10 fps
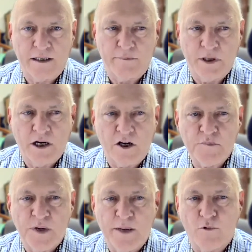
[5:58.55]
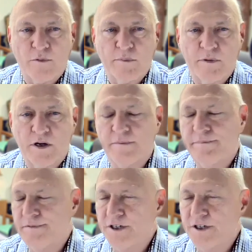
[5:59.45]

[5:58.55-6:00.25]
because people were just